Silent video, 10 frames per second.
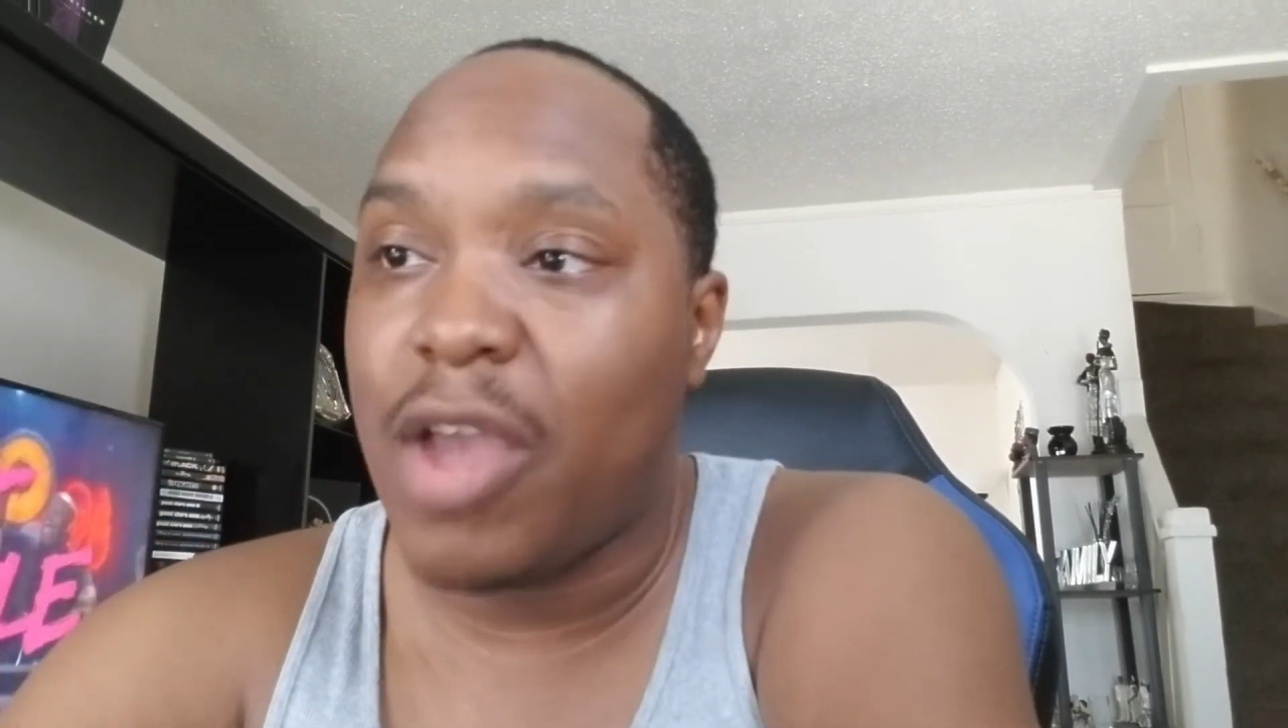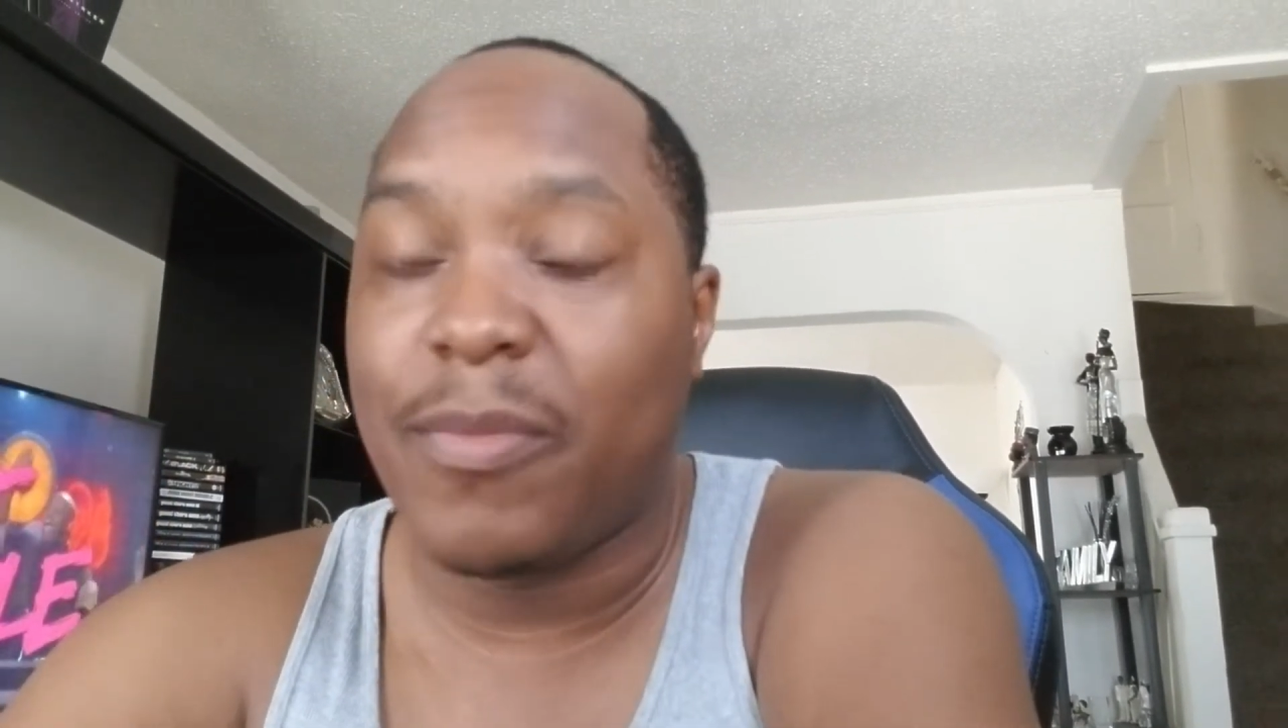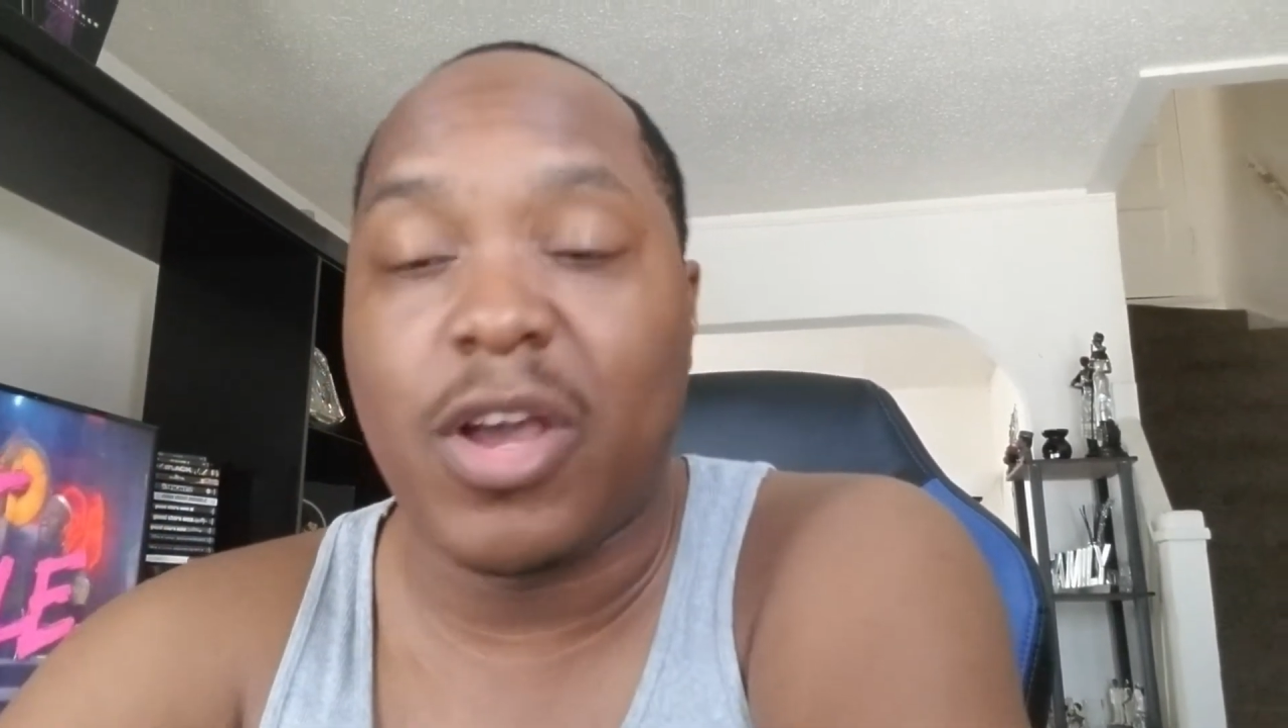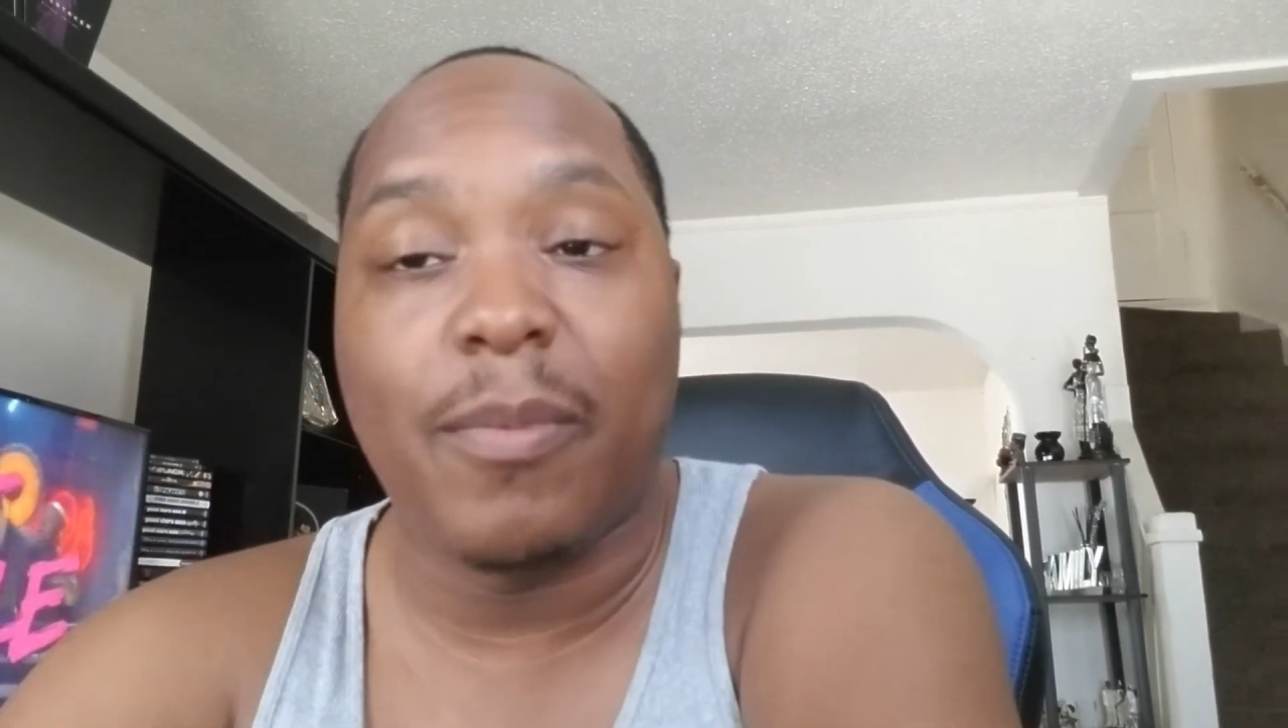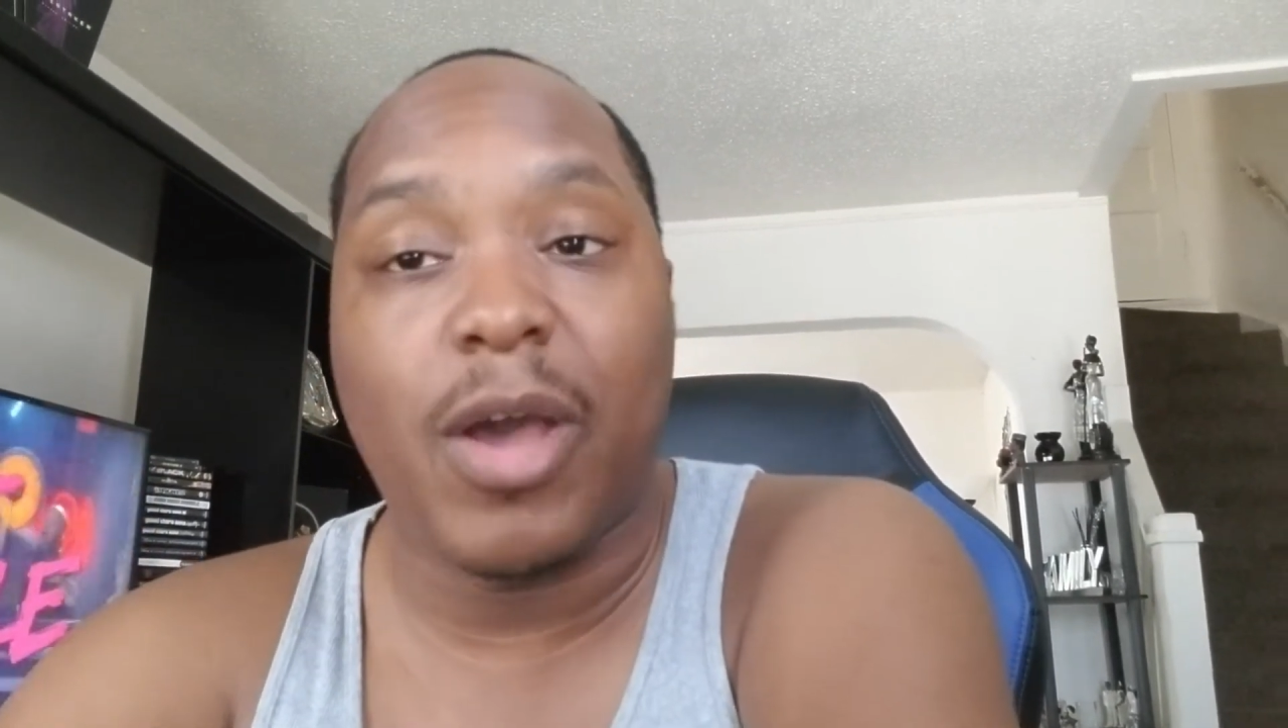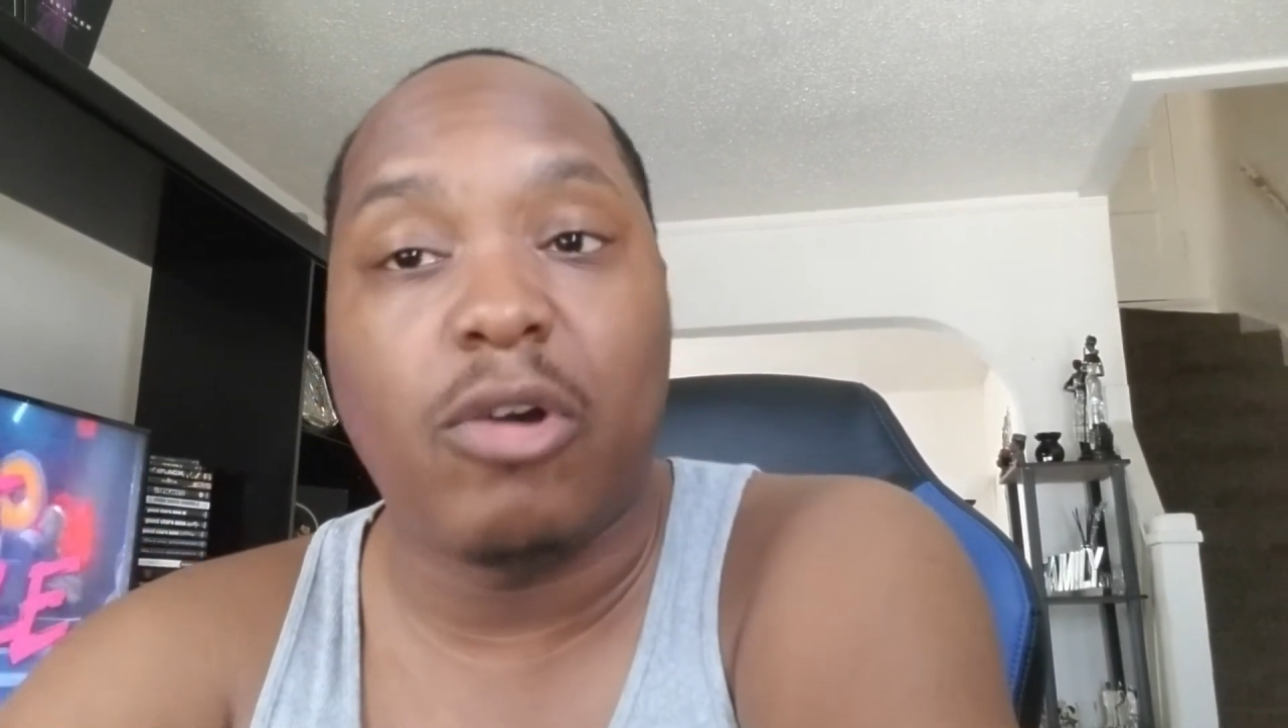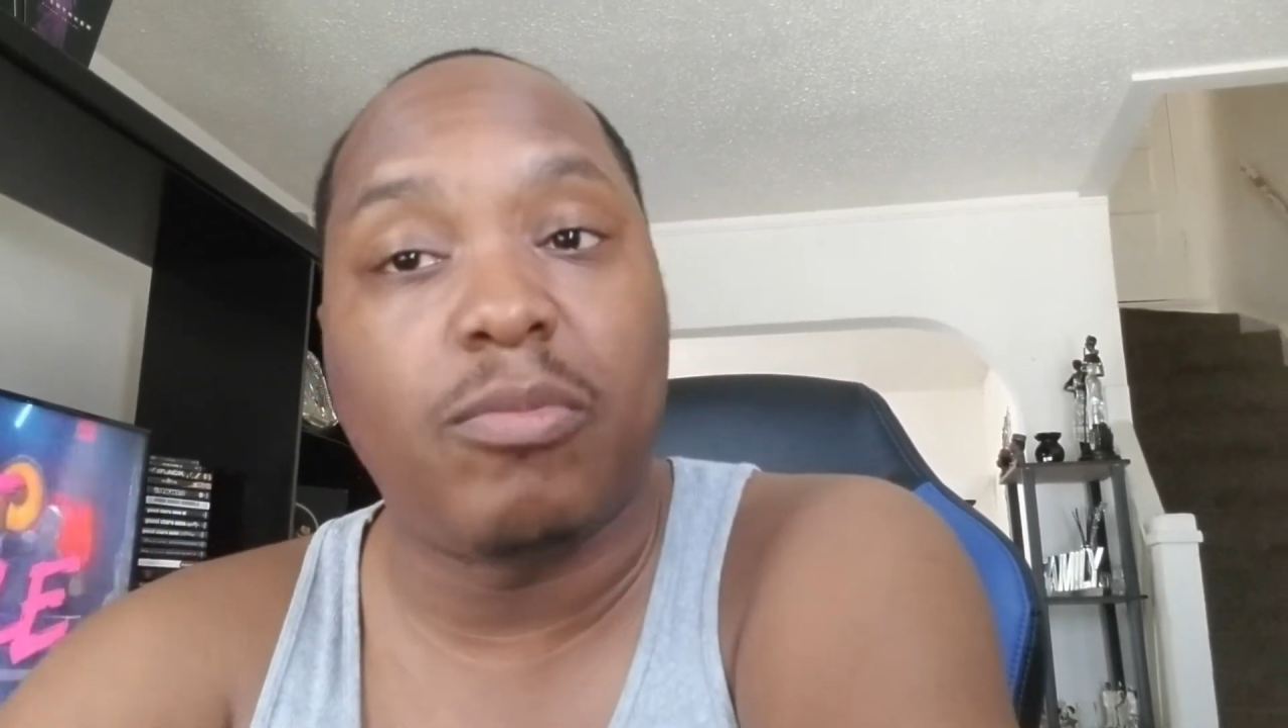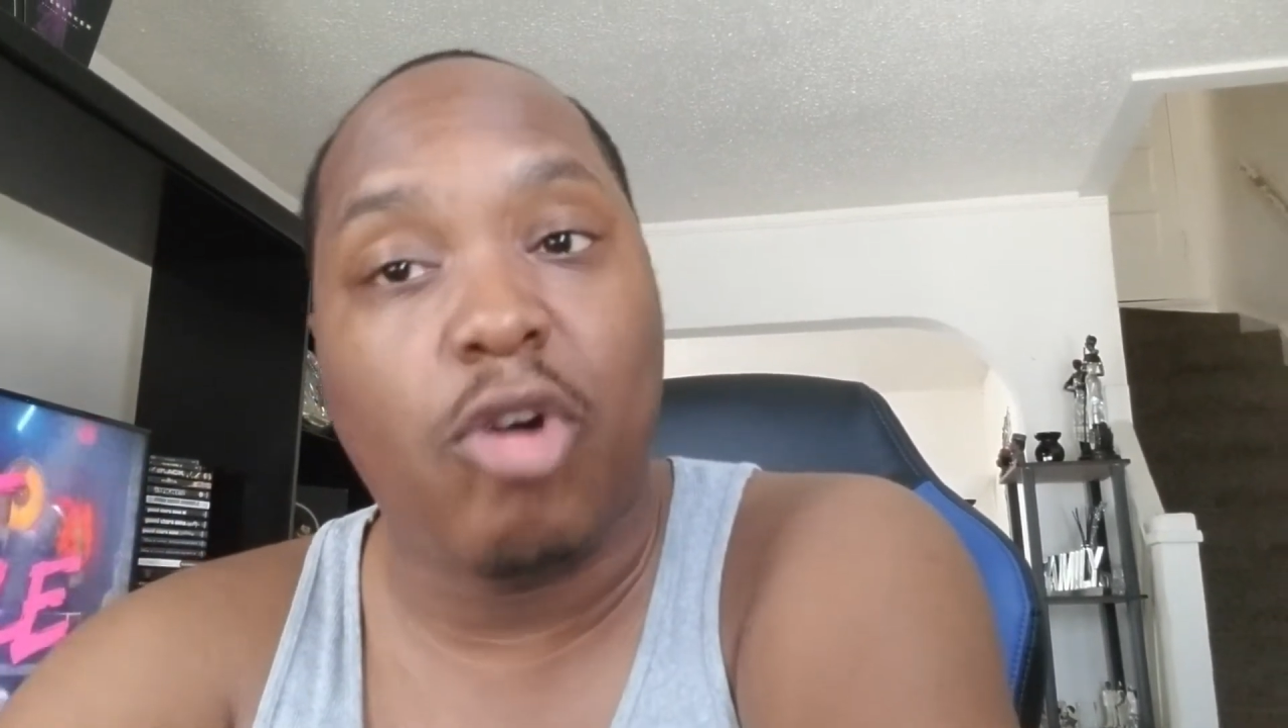Heyman come out.